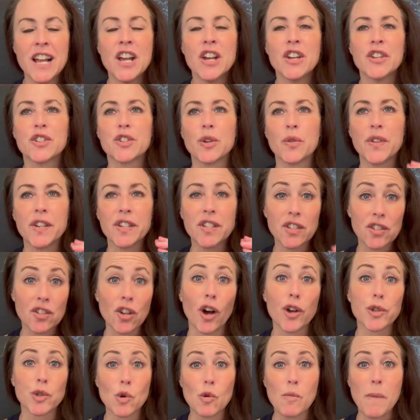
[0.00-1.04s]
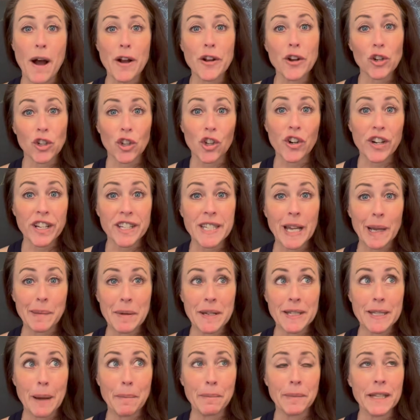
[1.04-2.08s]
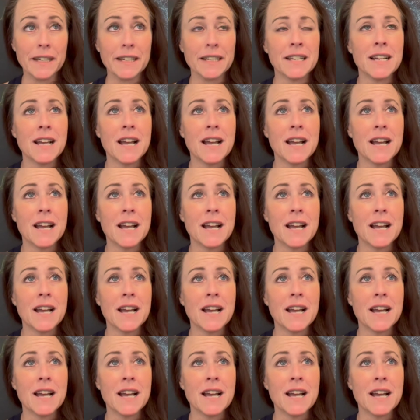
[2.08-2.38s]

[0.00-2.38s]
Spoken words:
So this is also about your learning segment template.